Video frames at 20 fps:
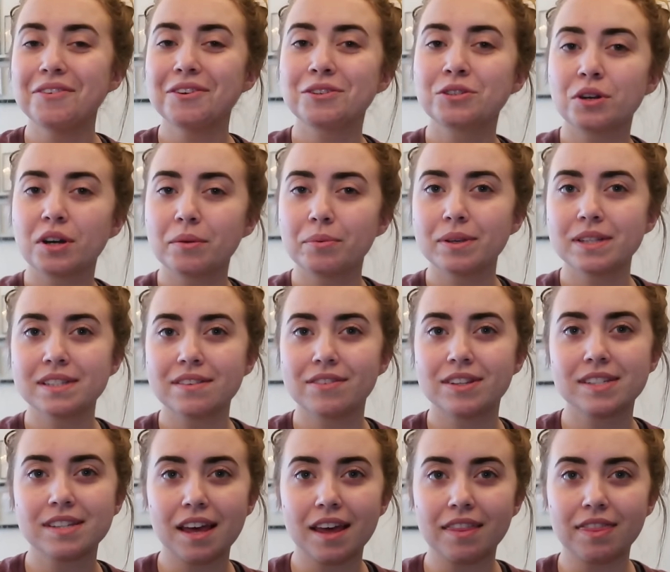If you enjoyed it, please give
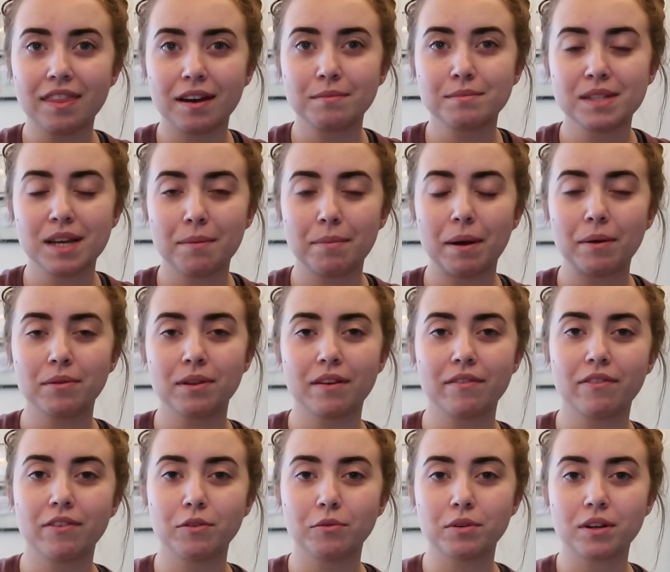this a thumbs up. I would
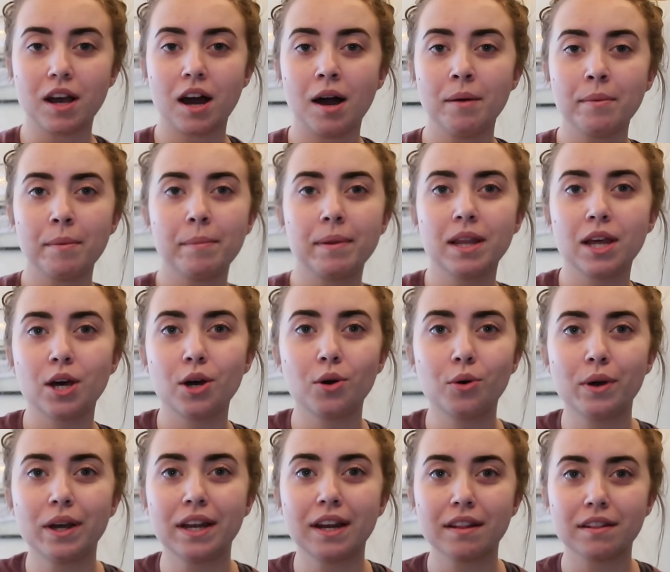love if you would comment
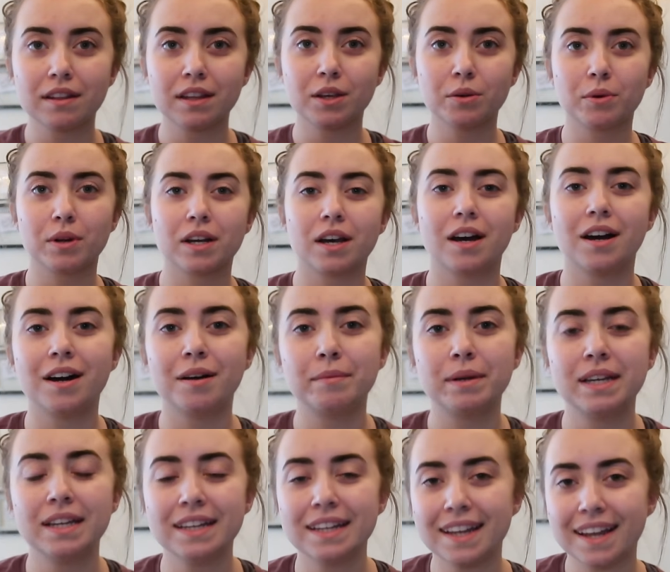below anything you want to
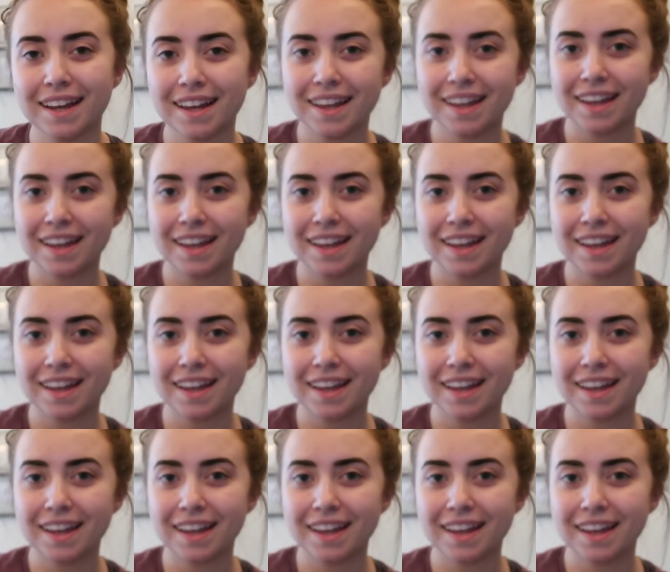comment.